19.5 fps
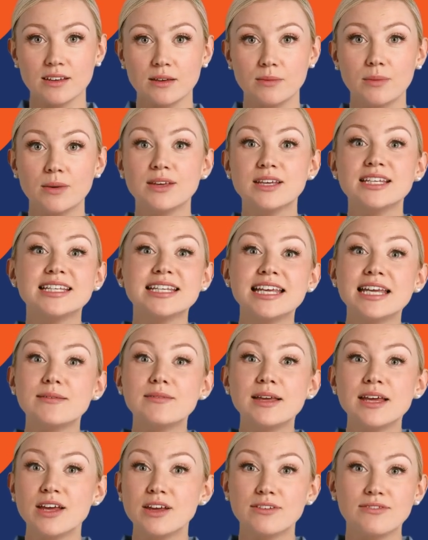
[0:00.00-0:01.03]
but the
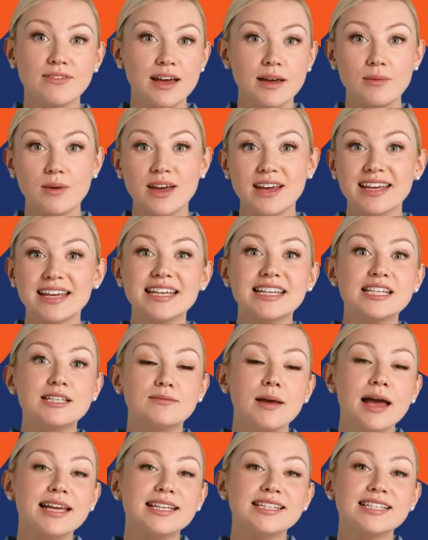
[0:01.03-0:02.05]
TBL framework
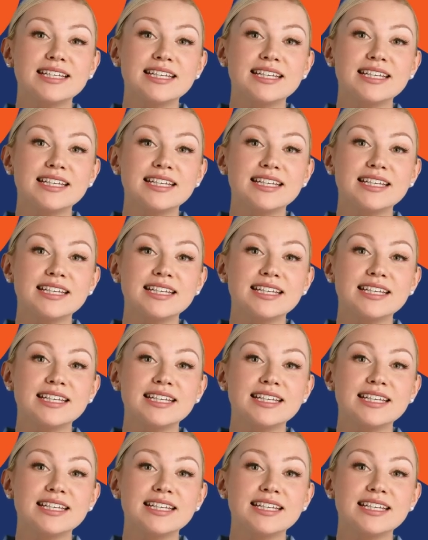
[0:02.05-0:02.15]
expands